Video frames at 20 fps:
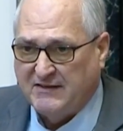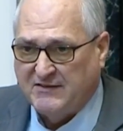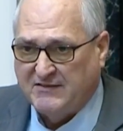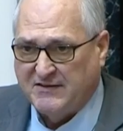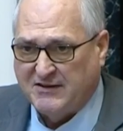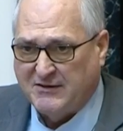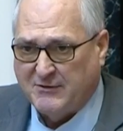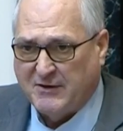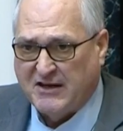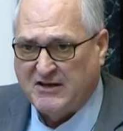is
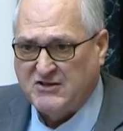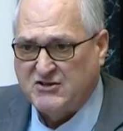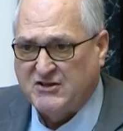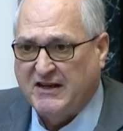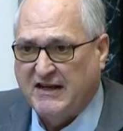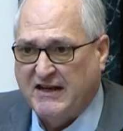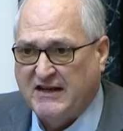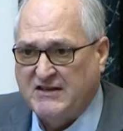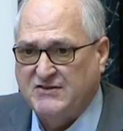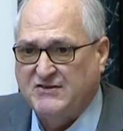in our
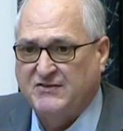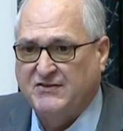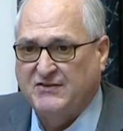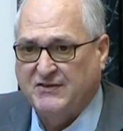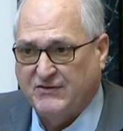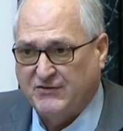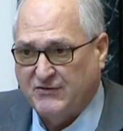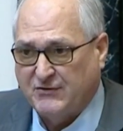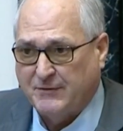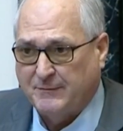education
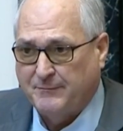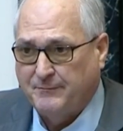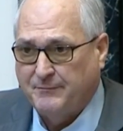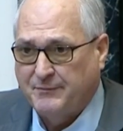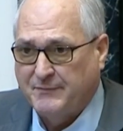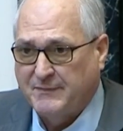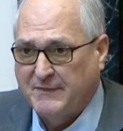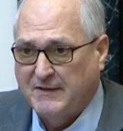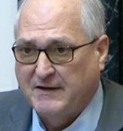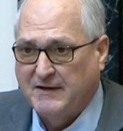system.
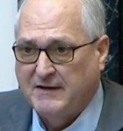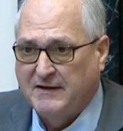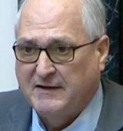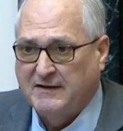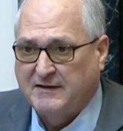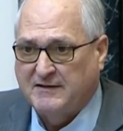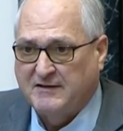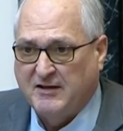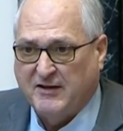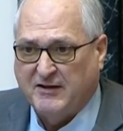
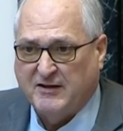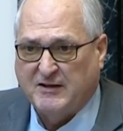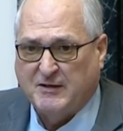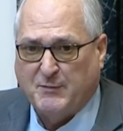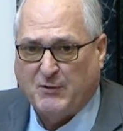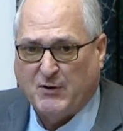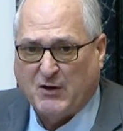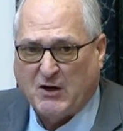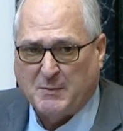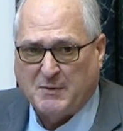Kentucky
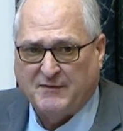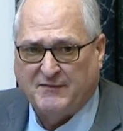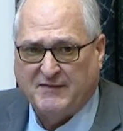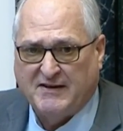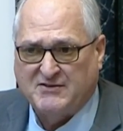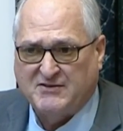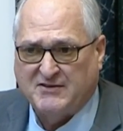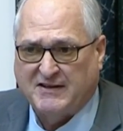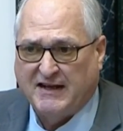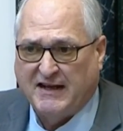Department of
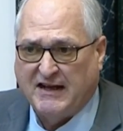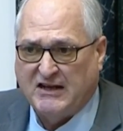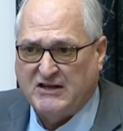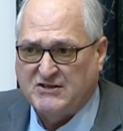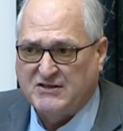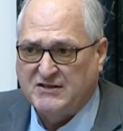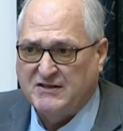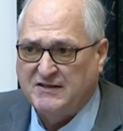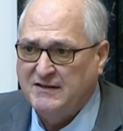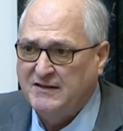
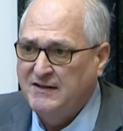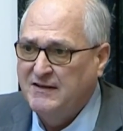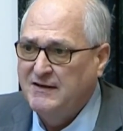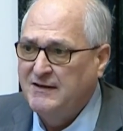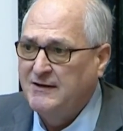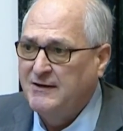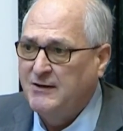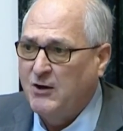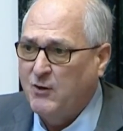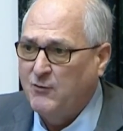Education
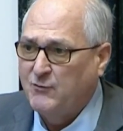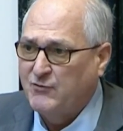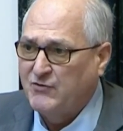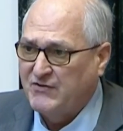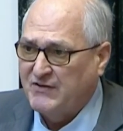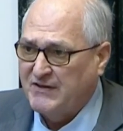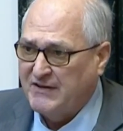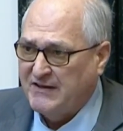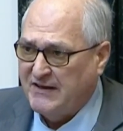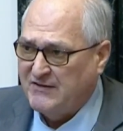
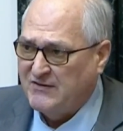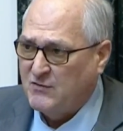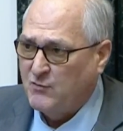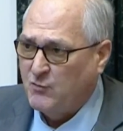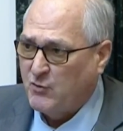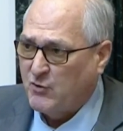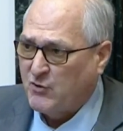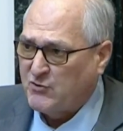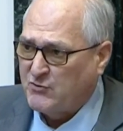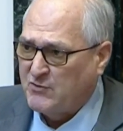oversees and
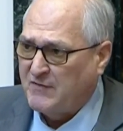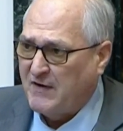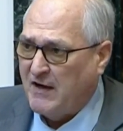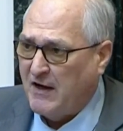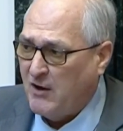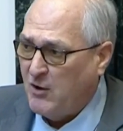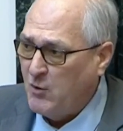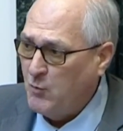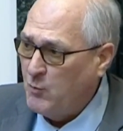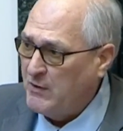works with
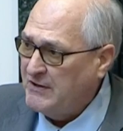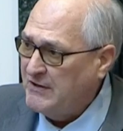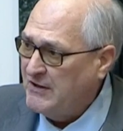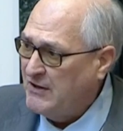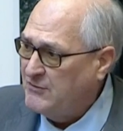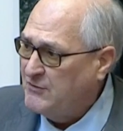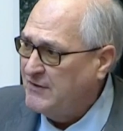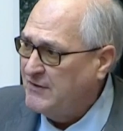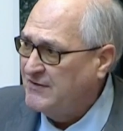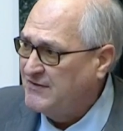all
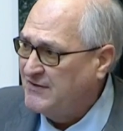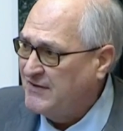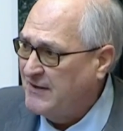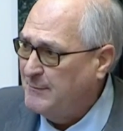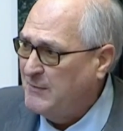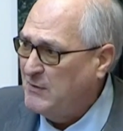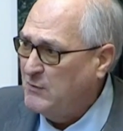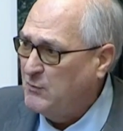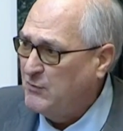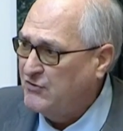
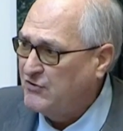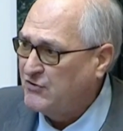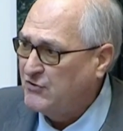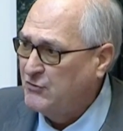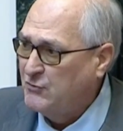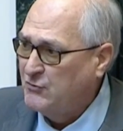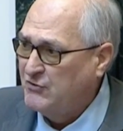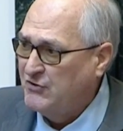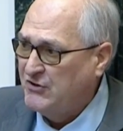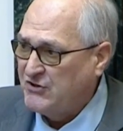171
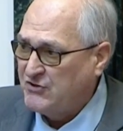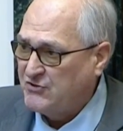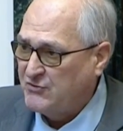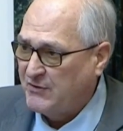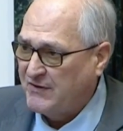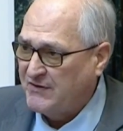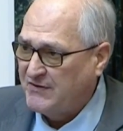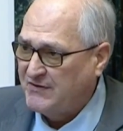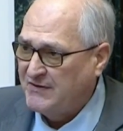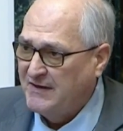school
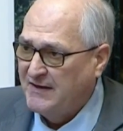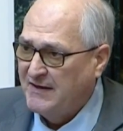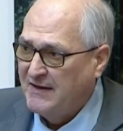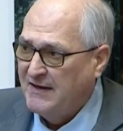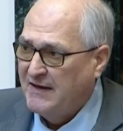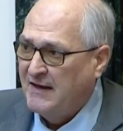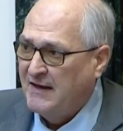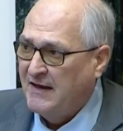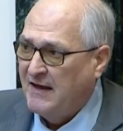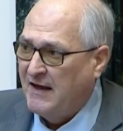districts.
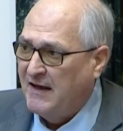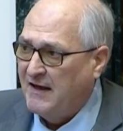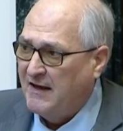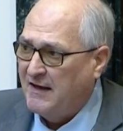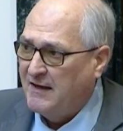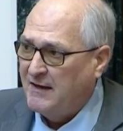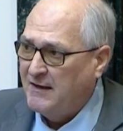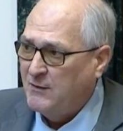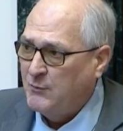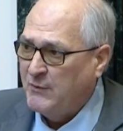
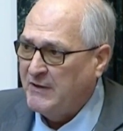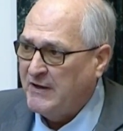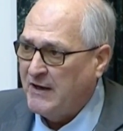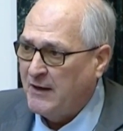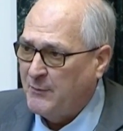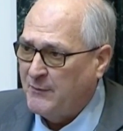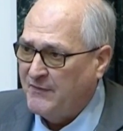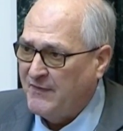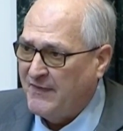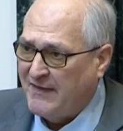Uh, we,
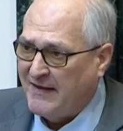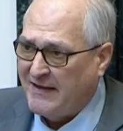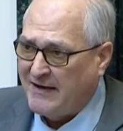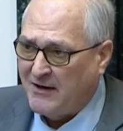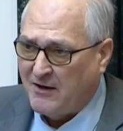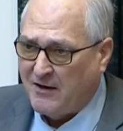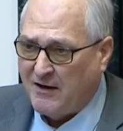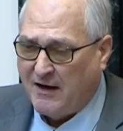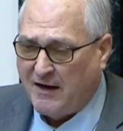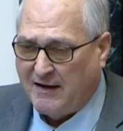they
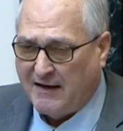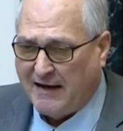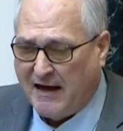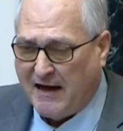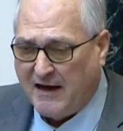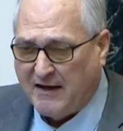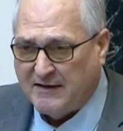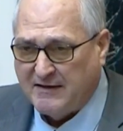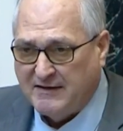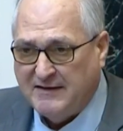are
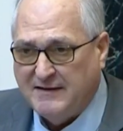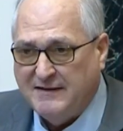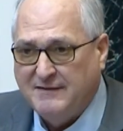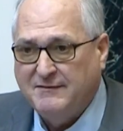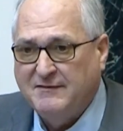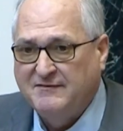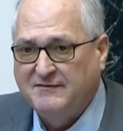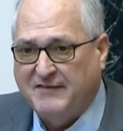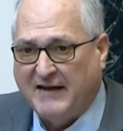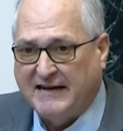audited
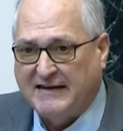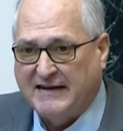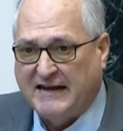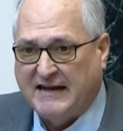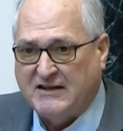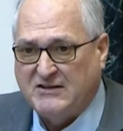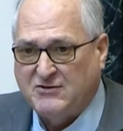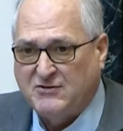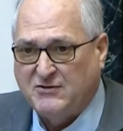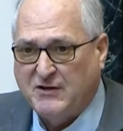
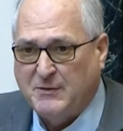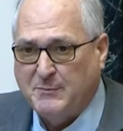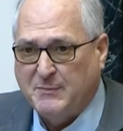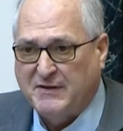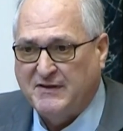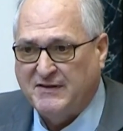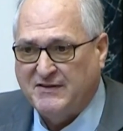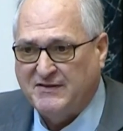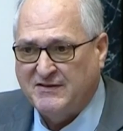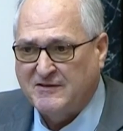financially,
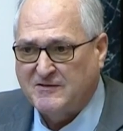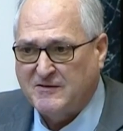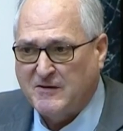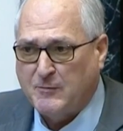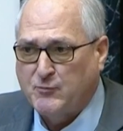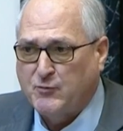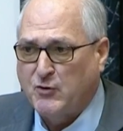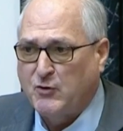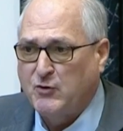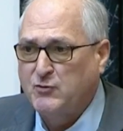but this is a
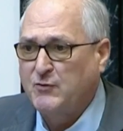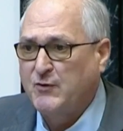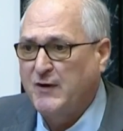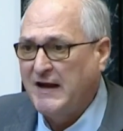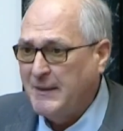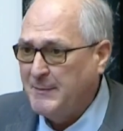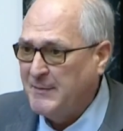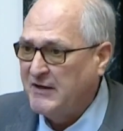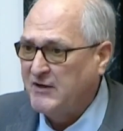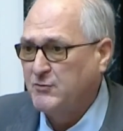
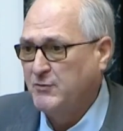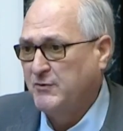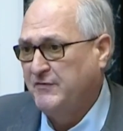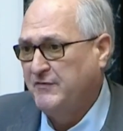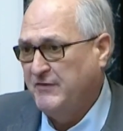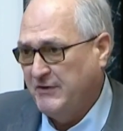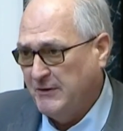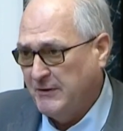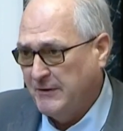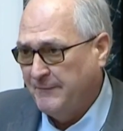programmatic
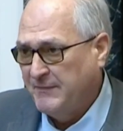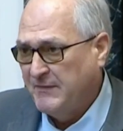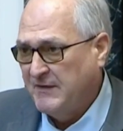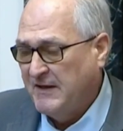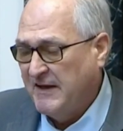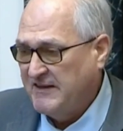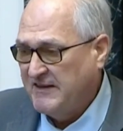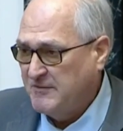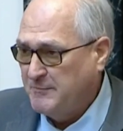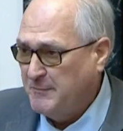review,
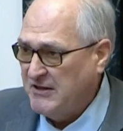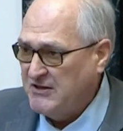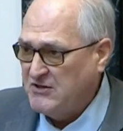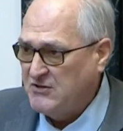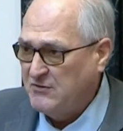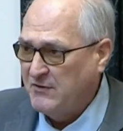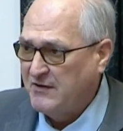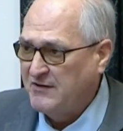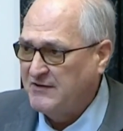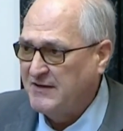a
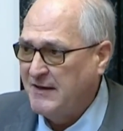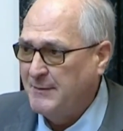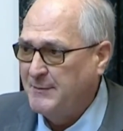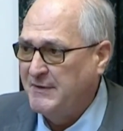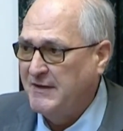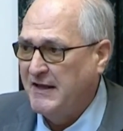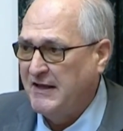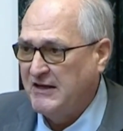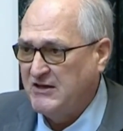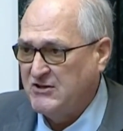special
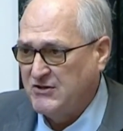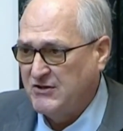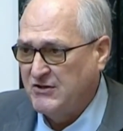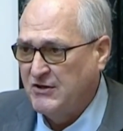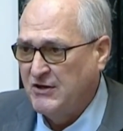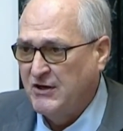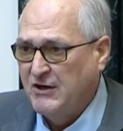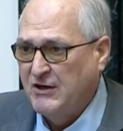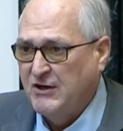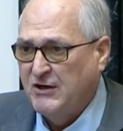examination
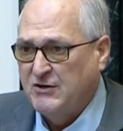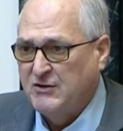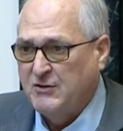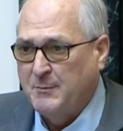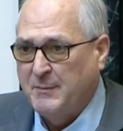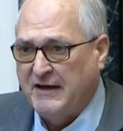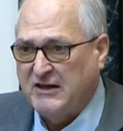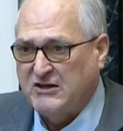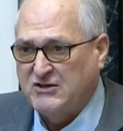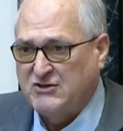to
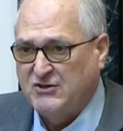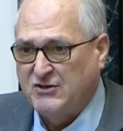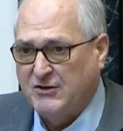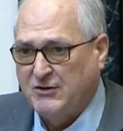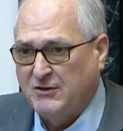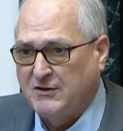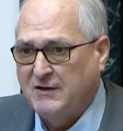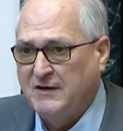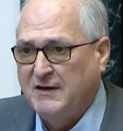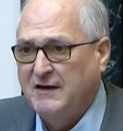make
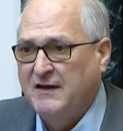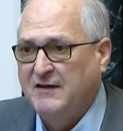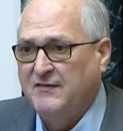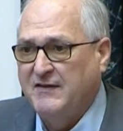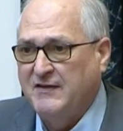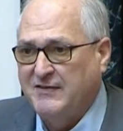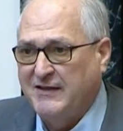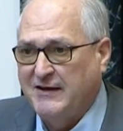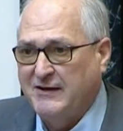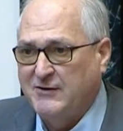sure
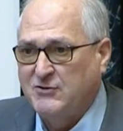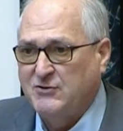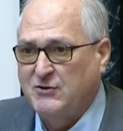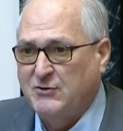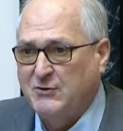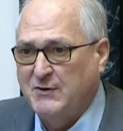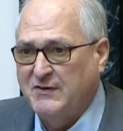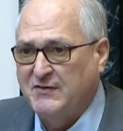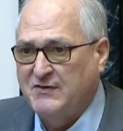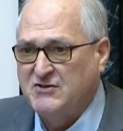that they are
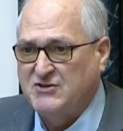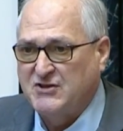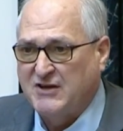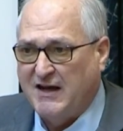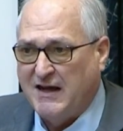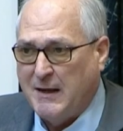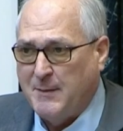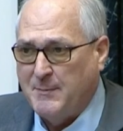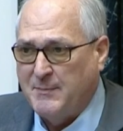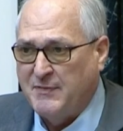doing the
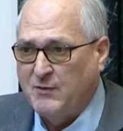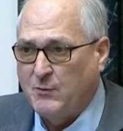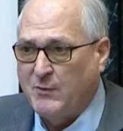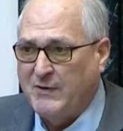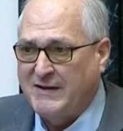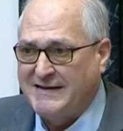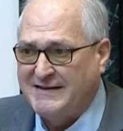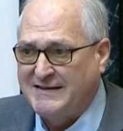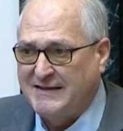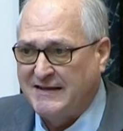job that
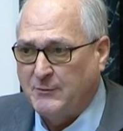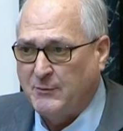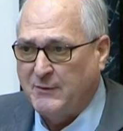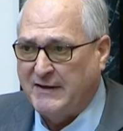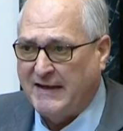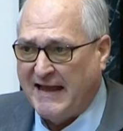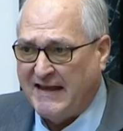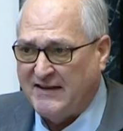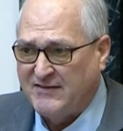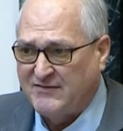we,
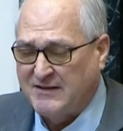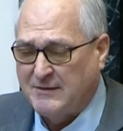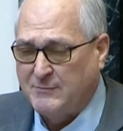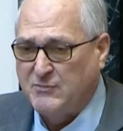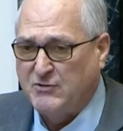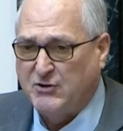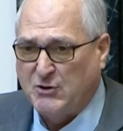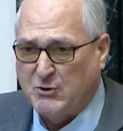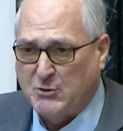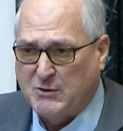we ask them
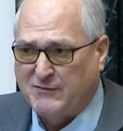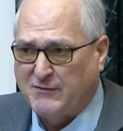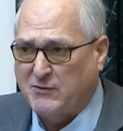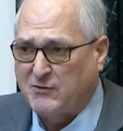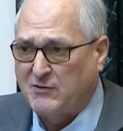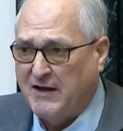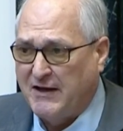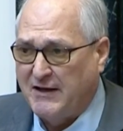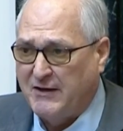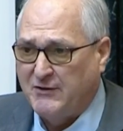to do with
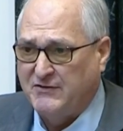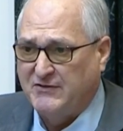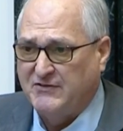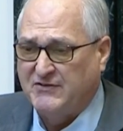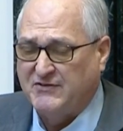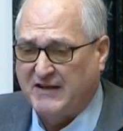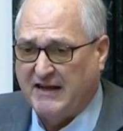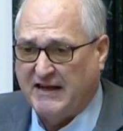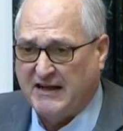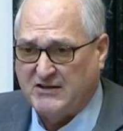our laws and
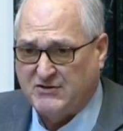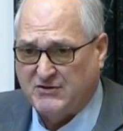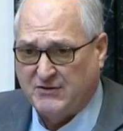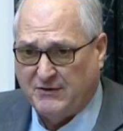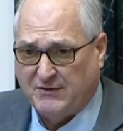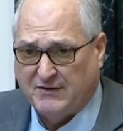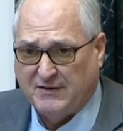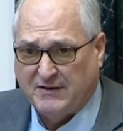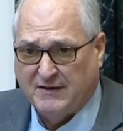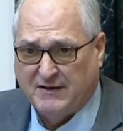
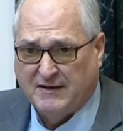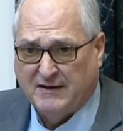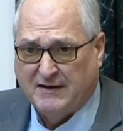statutes.